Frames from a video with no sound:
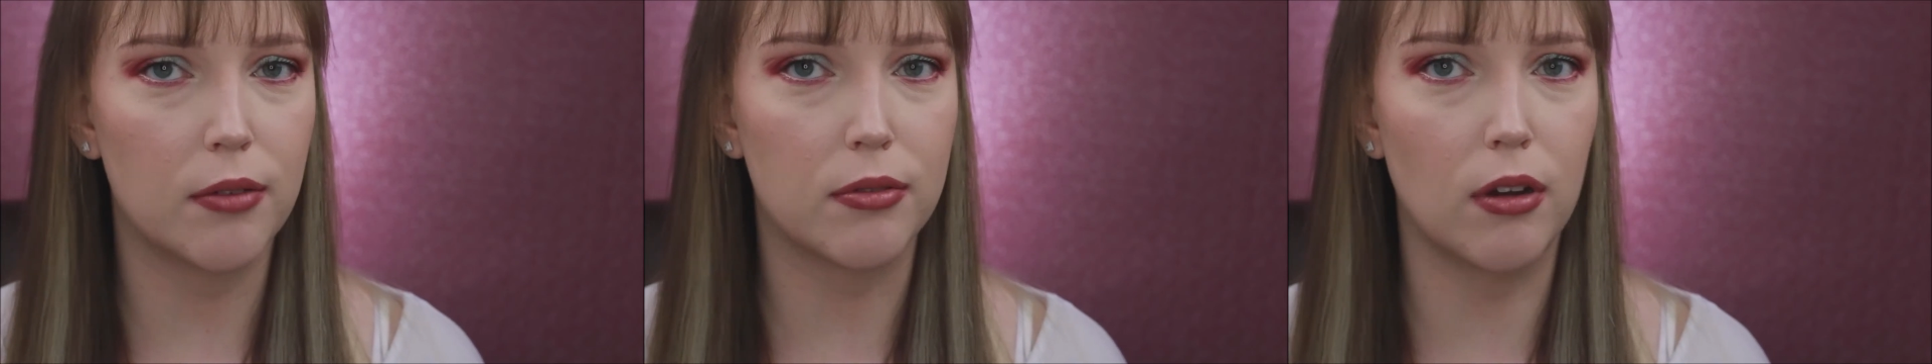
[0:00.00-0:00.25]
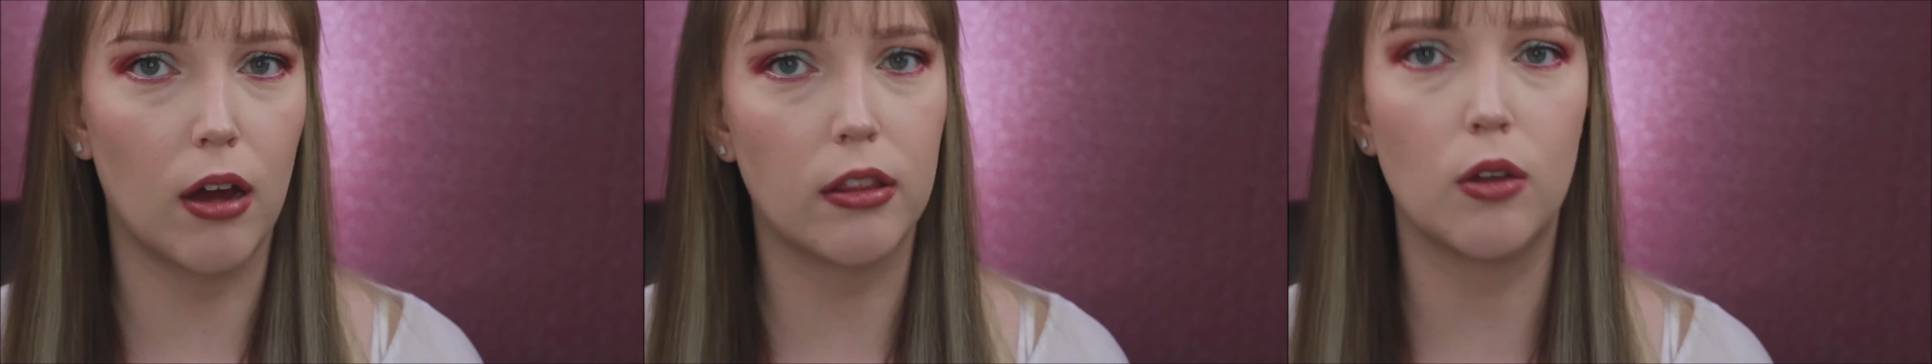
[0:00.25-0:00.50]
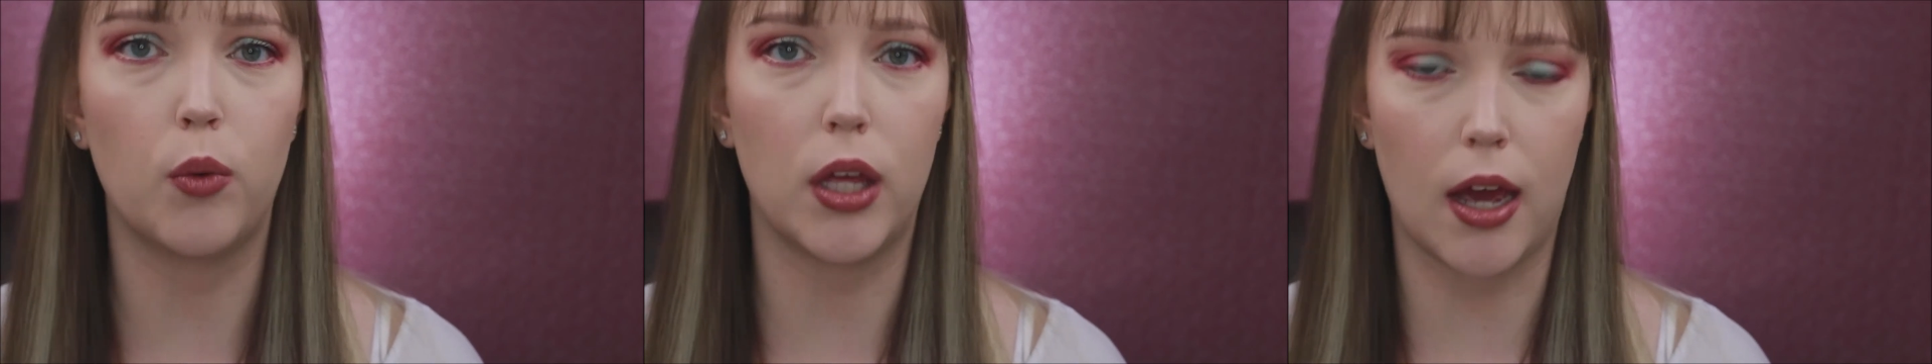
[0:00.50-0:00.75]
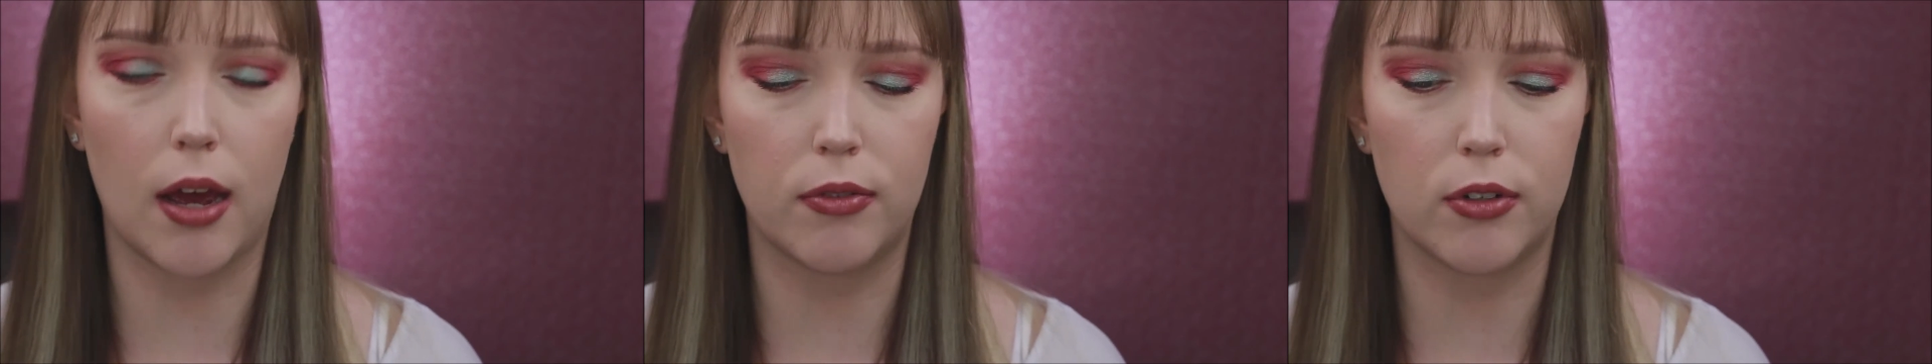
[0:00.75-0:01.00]
if not the
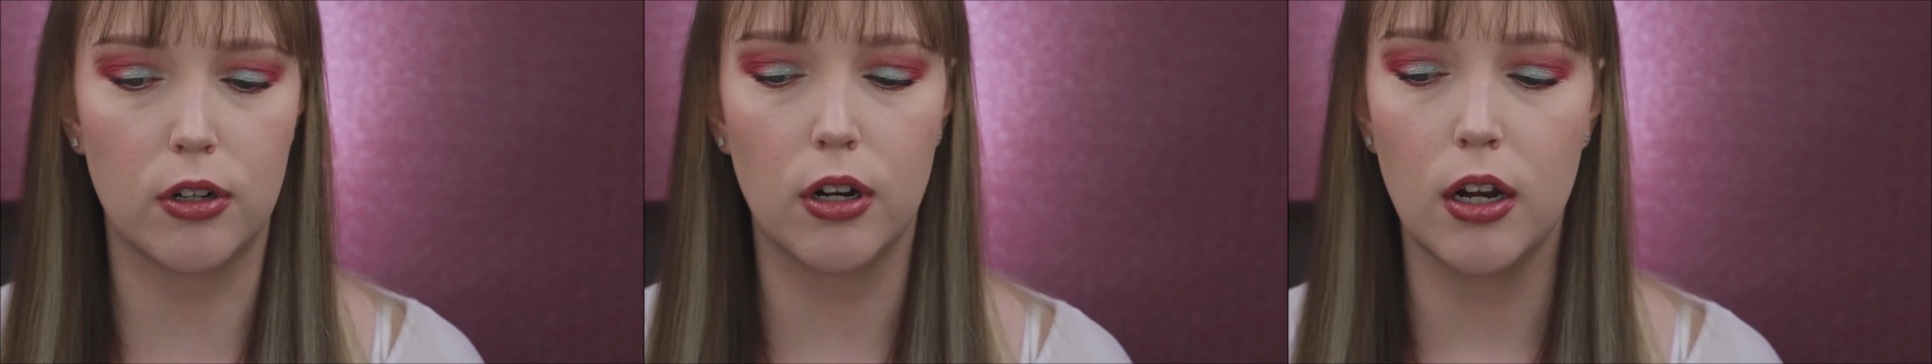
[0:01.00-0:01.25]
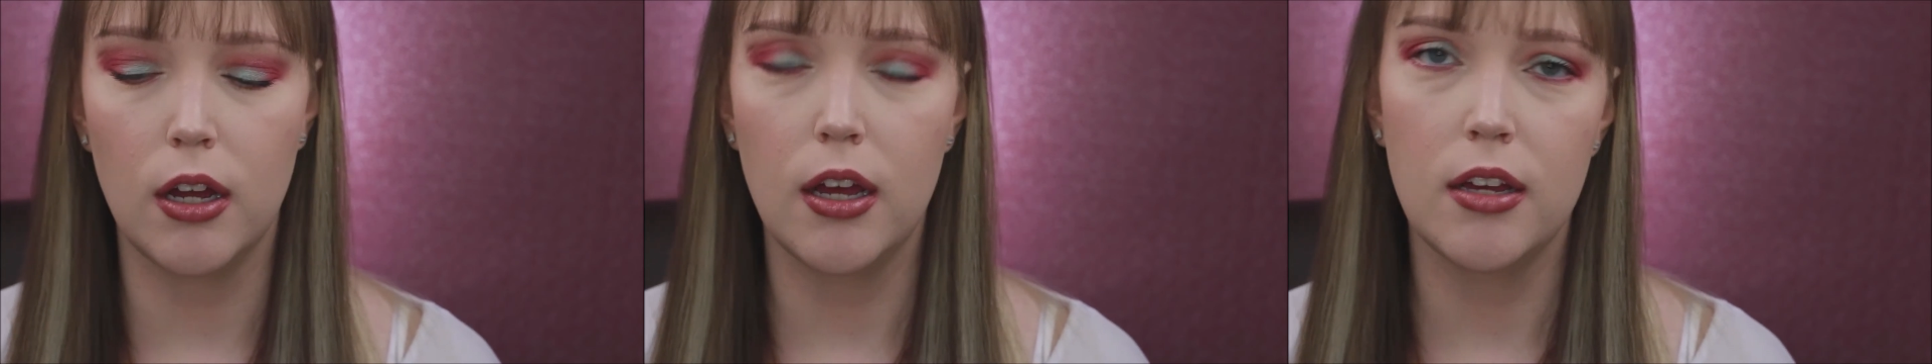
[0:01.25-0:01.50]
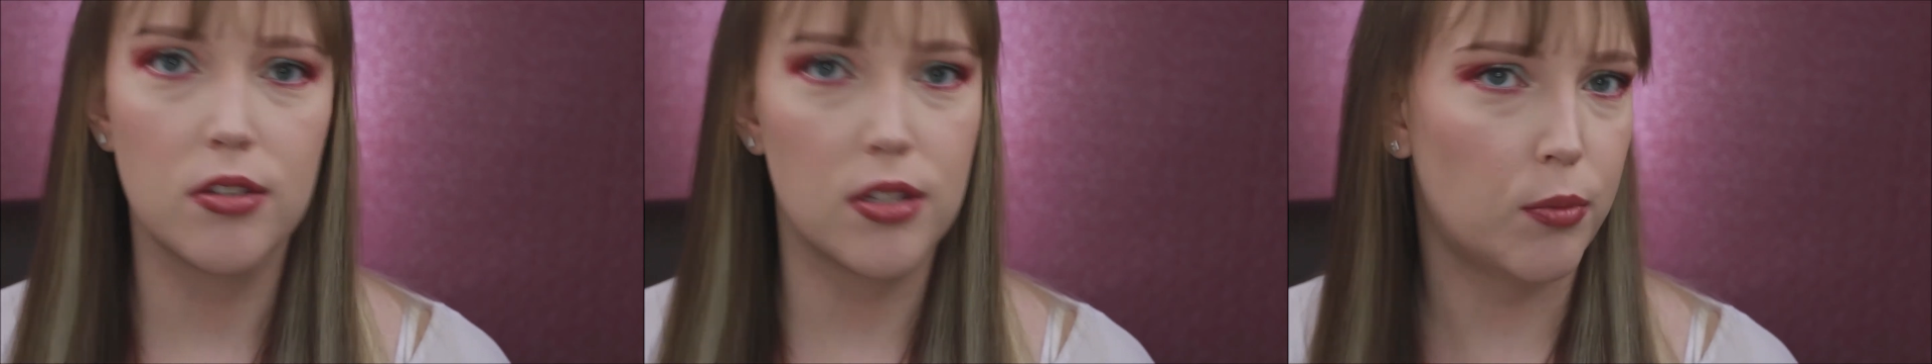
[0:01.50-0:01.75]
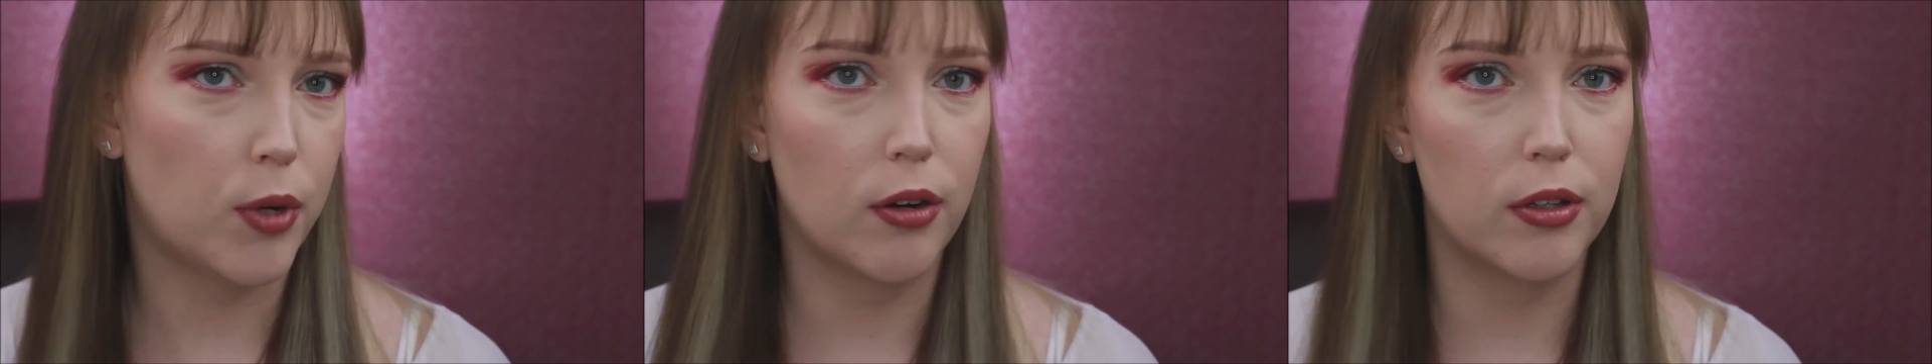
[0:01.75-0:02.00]
week after,
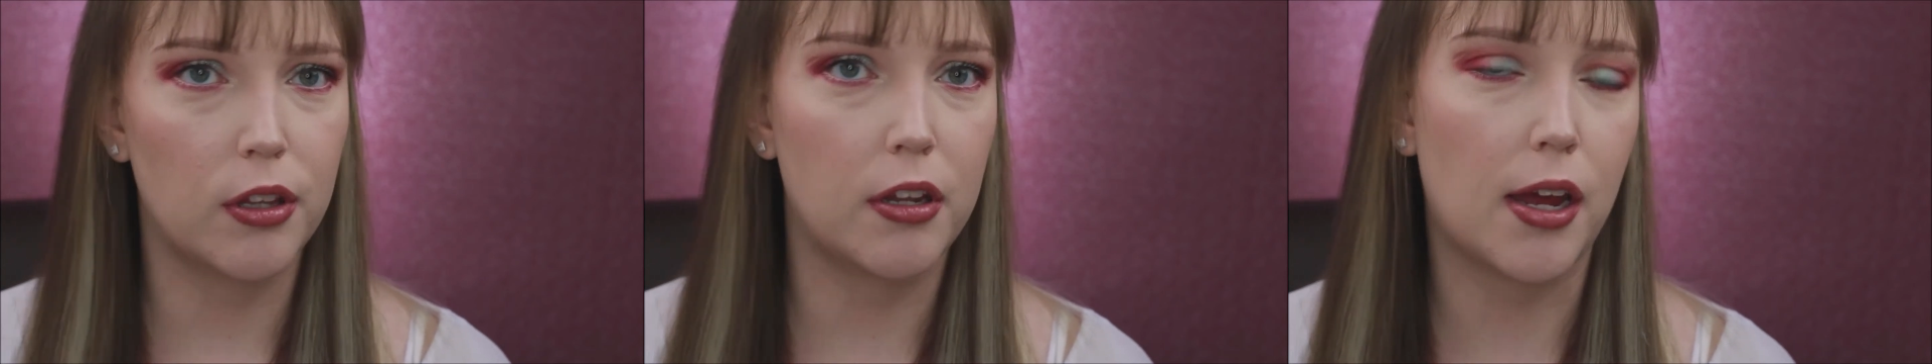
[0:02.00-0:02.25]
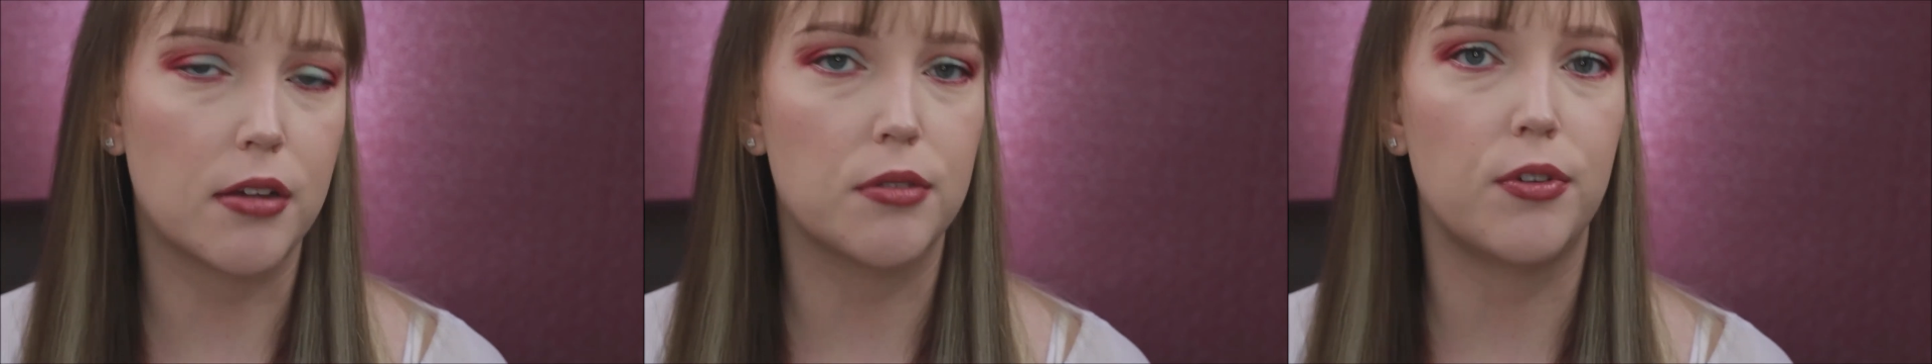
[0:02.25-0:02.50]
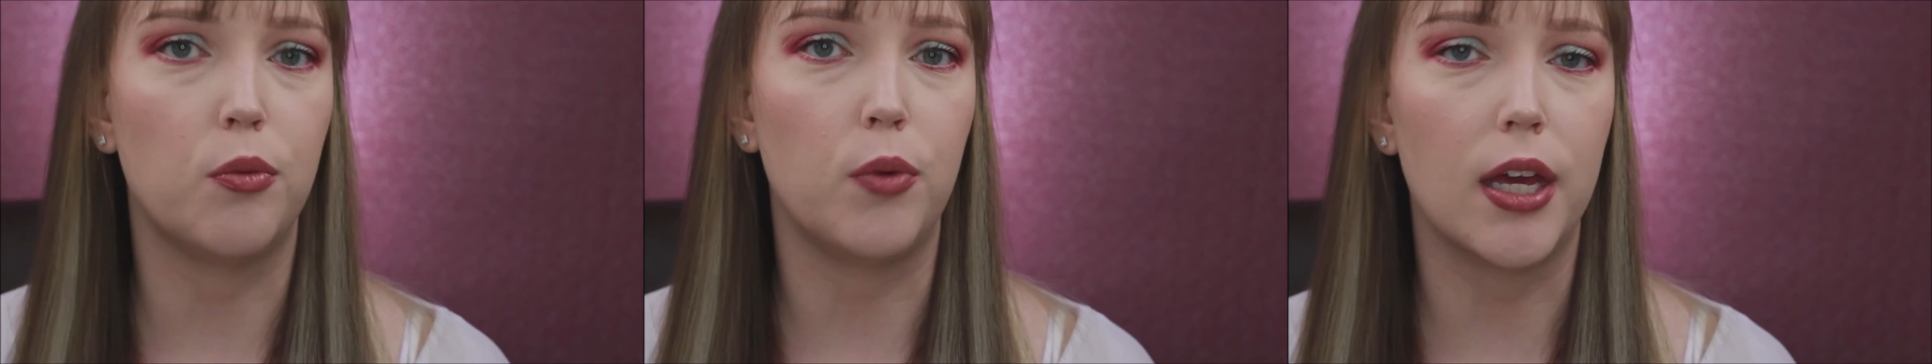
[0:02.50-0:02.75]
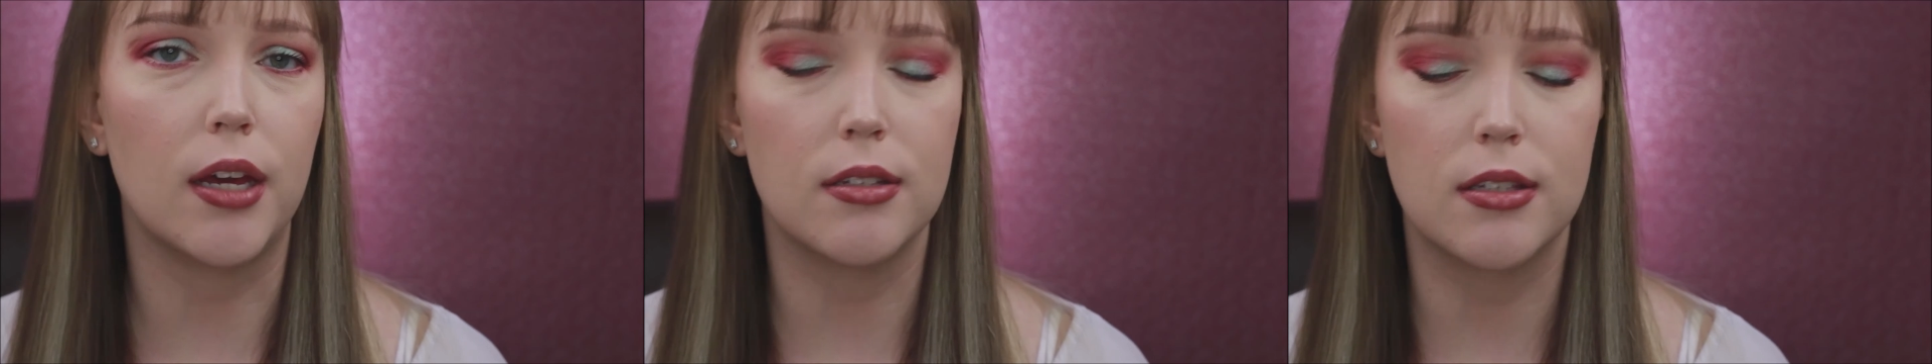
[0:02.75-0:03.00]
somewhere in the next few
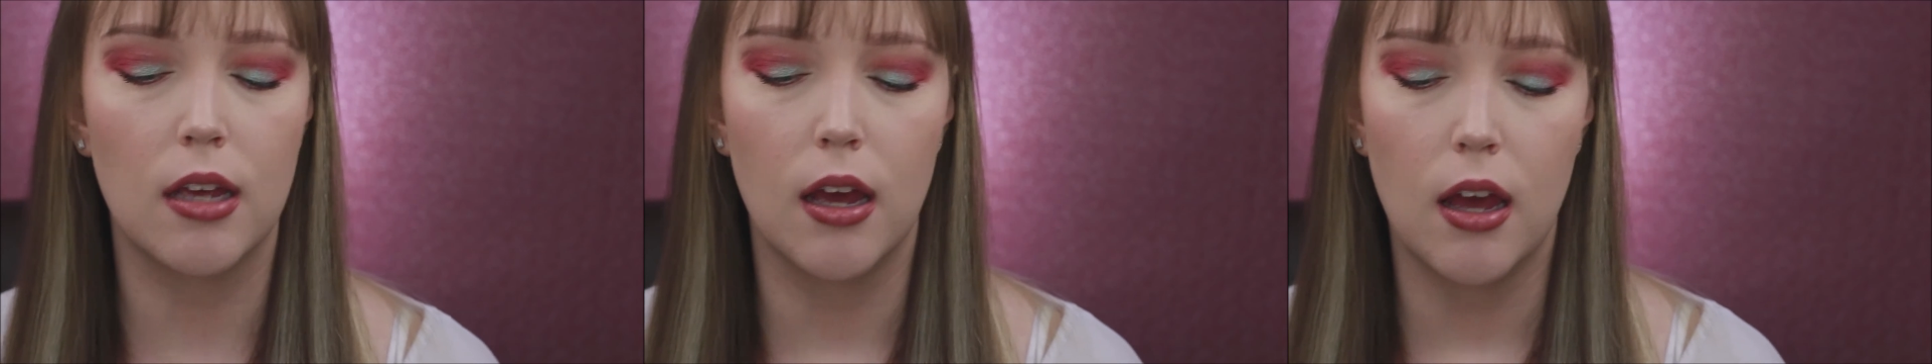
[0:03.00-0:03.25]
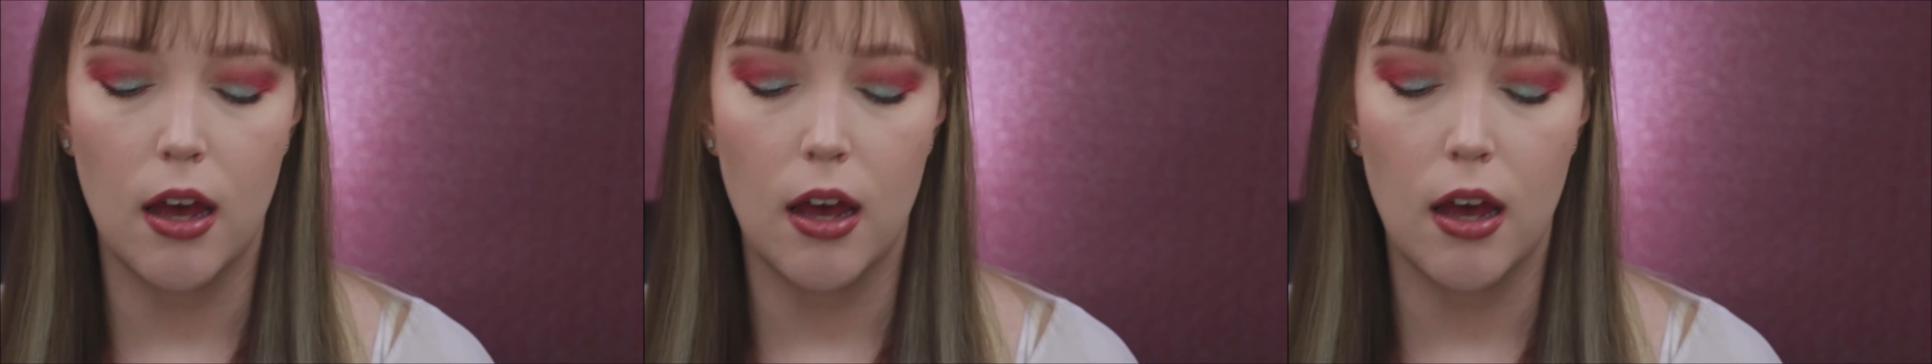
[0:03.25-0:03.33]
weeks.